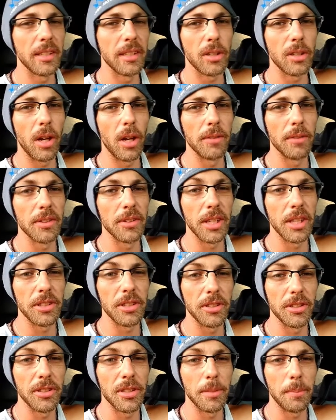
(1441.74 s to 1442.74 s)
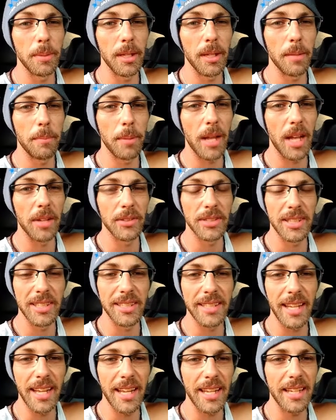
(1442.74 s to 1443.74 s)
the conversation to be about
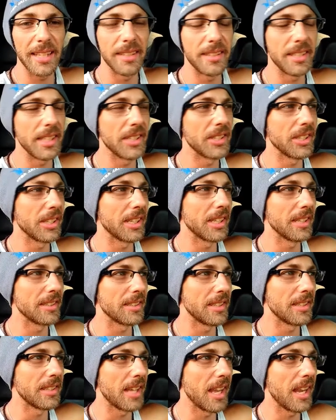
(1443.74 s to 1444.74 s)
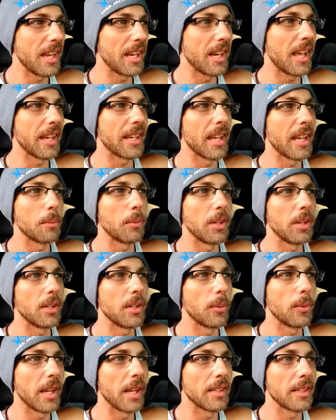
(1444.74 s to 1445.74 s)
today and teaching kids today, and I kept
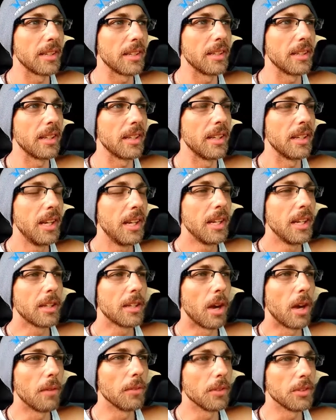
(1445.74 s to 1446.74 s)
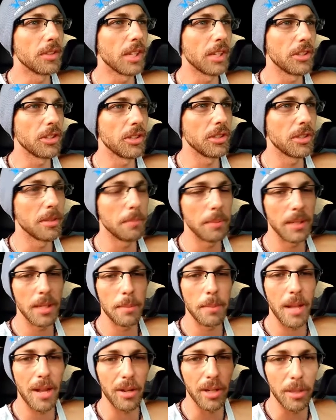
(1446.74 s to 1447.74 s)
redirecting the conversation to be
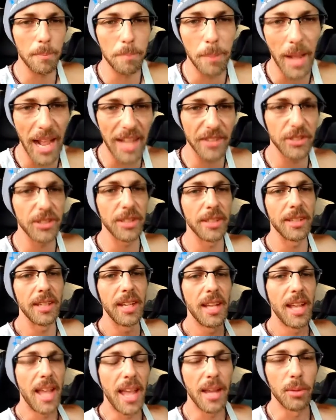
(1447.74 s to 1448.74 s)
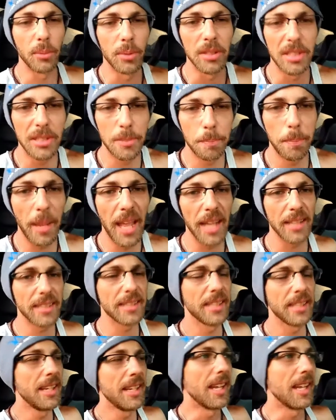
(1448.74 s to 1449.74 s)
about compassion and
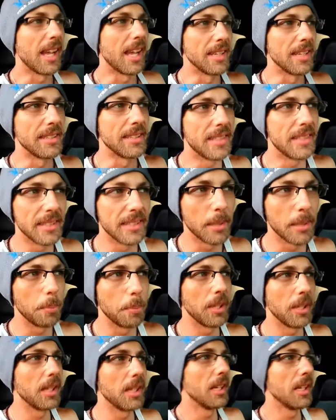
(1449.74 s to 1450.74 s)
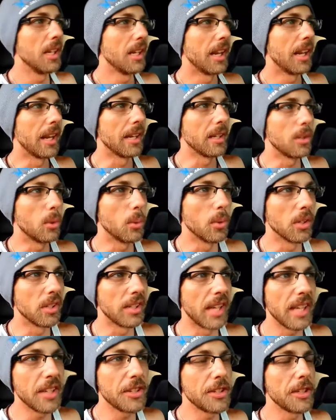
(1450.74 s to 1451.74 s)
respect and discipline and
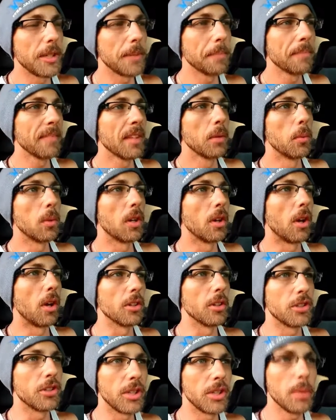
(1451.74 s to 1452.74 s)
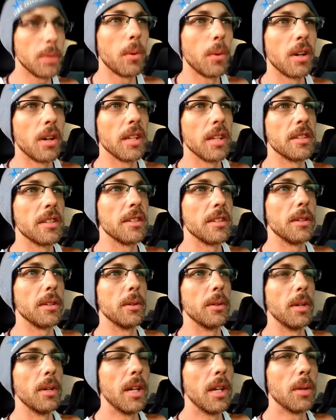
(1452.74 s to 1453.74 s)
coordination, when all she wanted to
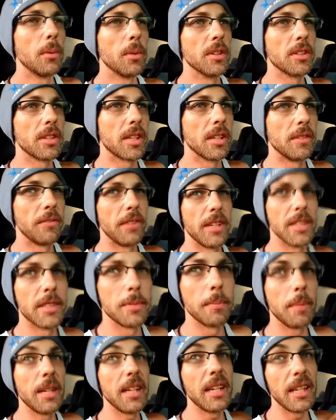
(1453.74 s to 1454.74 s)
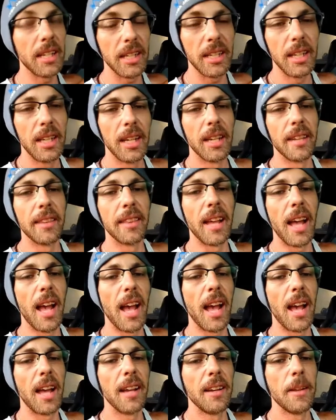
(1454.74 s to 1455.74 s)
do was convince me
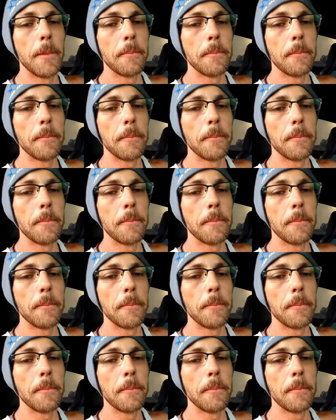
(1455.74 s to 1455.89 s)
that